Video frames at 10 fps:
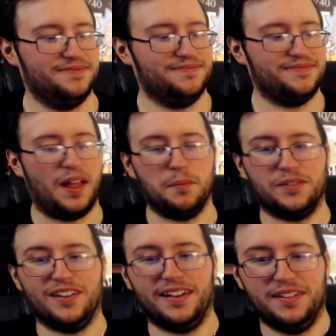I'm
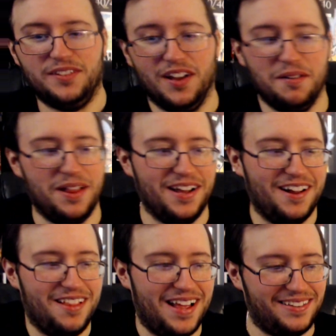excited. So anyway, there you go.
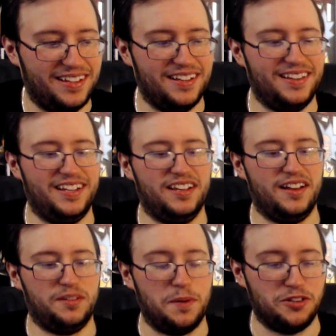That's the
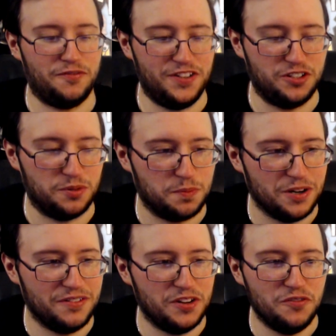special features
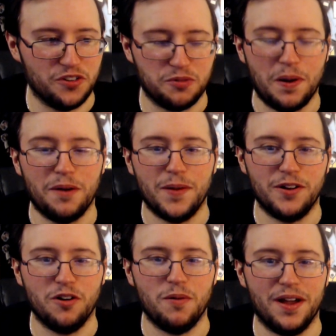preview for Spider-Man
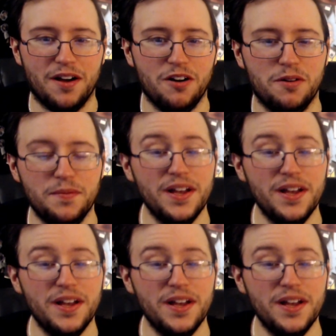No Way Home.